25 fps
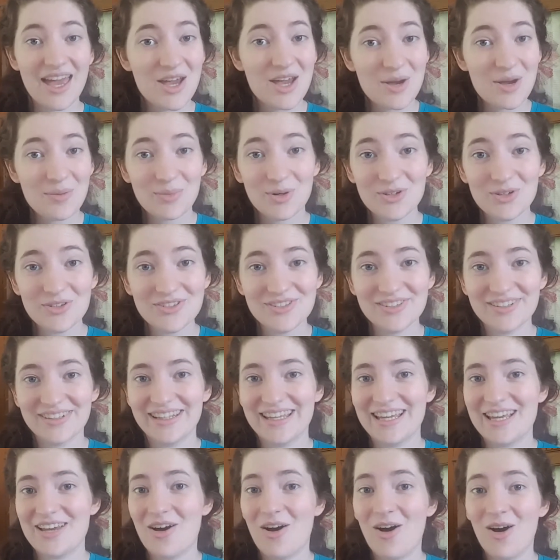
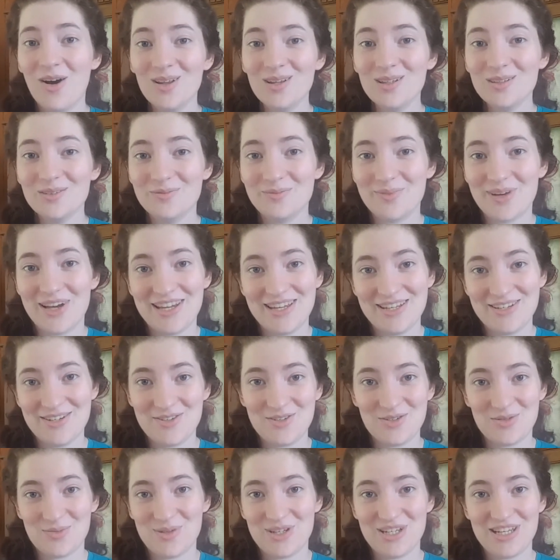Personally, all of my
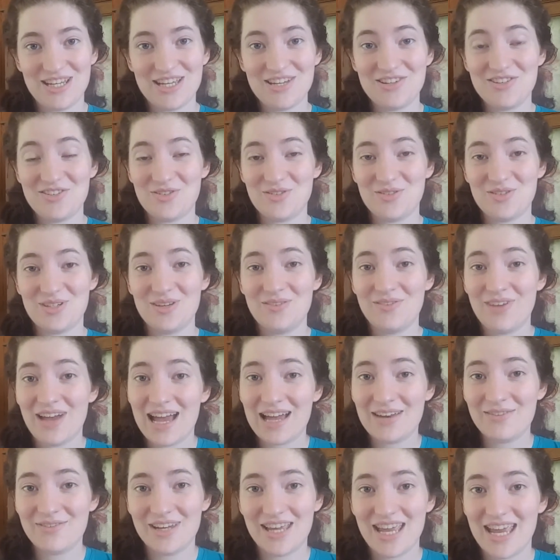instrument teachers have
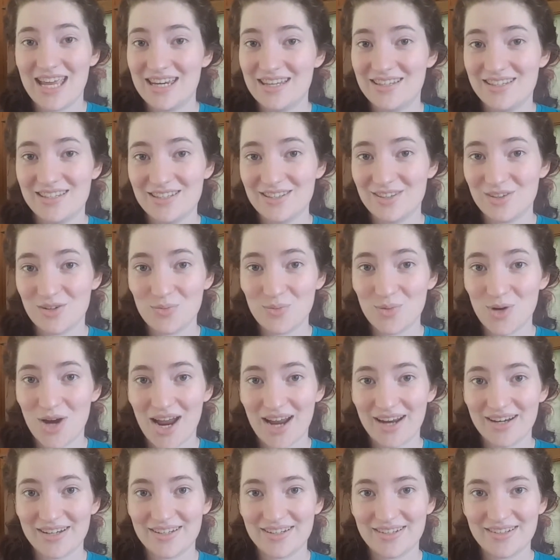advocated slow
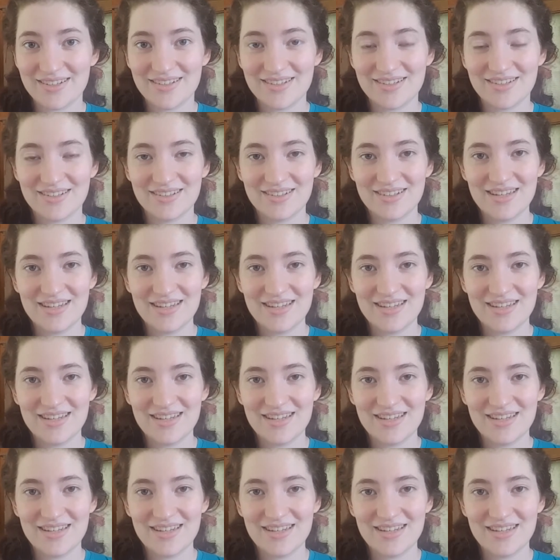practice.